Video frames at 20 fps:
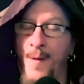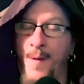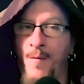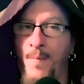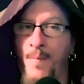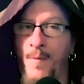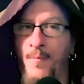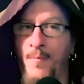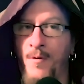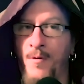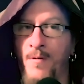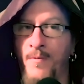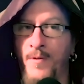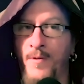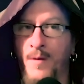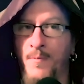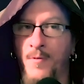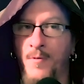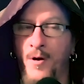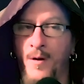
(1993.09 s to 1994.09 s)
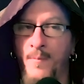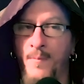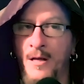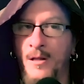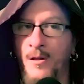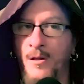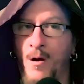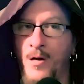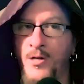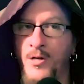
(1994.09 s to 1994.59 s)
I remember the community
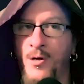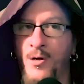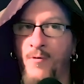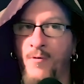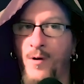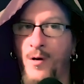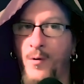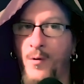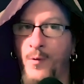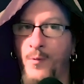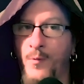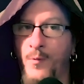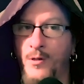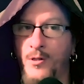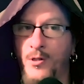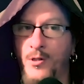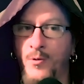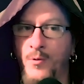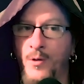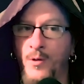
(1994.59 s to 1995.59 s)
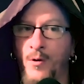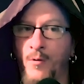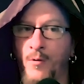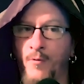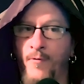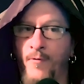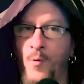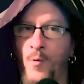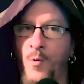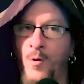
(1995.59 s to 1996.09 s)
being large enough where we would do, you know,
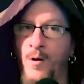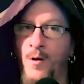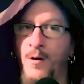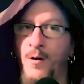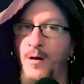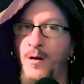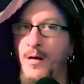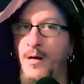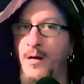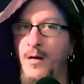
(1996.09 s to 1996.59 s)
four